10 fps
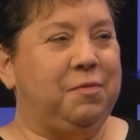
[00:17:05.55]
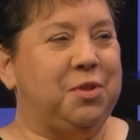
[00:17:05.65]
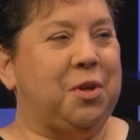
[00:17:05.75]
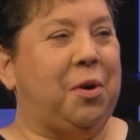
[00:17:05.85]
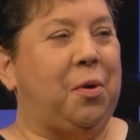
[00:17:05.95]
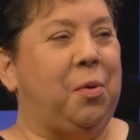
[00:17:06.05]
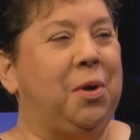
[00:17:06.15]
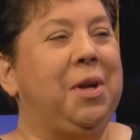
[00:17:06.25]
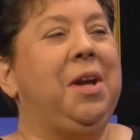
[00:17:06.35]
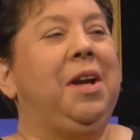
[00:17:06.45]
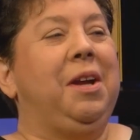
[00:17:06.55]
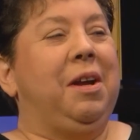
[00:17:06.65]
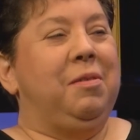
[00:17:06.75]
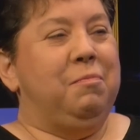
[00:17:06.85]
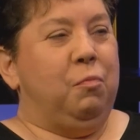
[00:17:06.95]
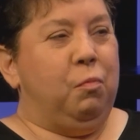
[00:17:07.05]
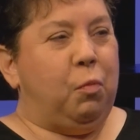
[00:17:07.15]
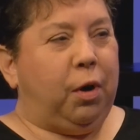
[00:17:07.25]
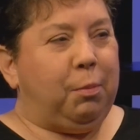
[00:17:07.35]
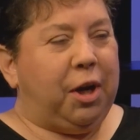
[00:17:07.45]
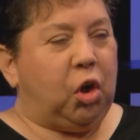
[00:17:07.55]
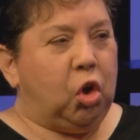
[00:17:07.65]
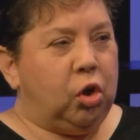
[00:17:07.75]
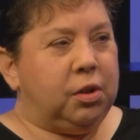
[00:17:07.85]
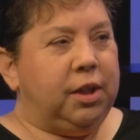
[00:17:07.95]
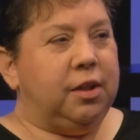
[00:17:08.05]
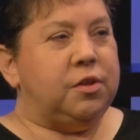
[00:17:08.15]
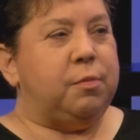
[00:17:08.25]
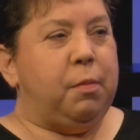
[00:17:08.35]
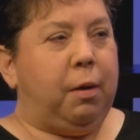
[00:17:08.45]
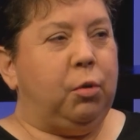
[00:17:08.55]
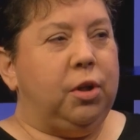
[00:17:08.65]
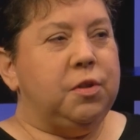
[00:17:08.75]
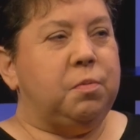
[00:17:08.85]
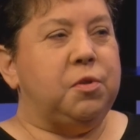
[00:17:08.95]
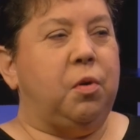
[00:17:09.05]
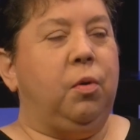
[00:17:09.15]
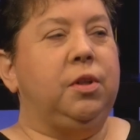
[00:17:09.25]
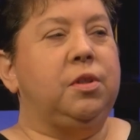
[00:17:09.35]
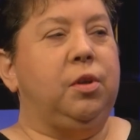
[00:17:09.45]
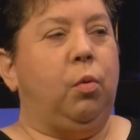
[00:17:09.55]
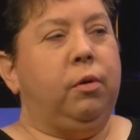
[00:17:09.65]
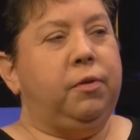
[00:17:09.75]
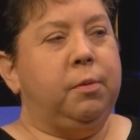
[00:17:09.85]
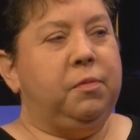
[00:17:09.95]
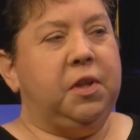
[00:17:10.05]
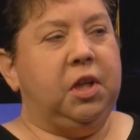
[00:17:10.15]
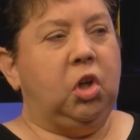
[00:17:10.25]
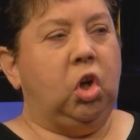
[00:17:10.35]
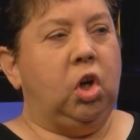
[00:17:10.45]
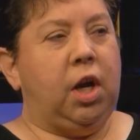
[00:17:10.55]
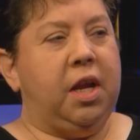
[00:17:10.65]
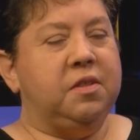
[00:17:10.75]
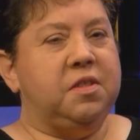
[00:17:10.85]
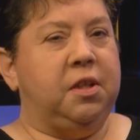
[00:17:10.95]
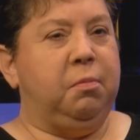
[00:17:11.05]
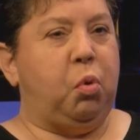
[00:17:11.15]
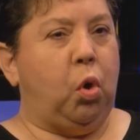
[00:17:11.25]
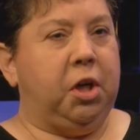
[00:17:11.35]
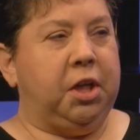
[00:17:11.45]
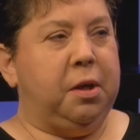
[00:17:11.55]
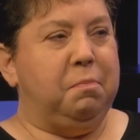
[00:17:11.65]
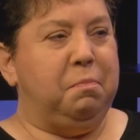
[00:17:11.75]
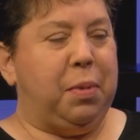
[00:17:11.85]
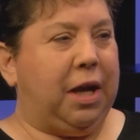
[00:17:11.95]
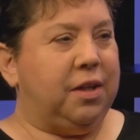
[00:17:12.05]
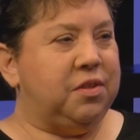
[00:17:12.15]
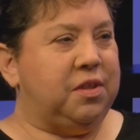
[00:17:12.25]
So one of my earliest memories was going to the Orpheum Theater and seeing Porgy and Bess.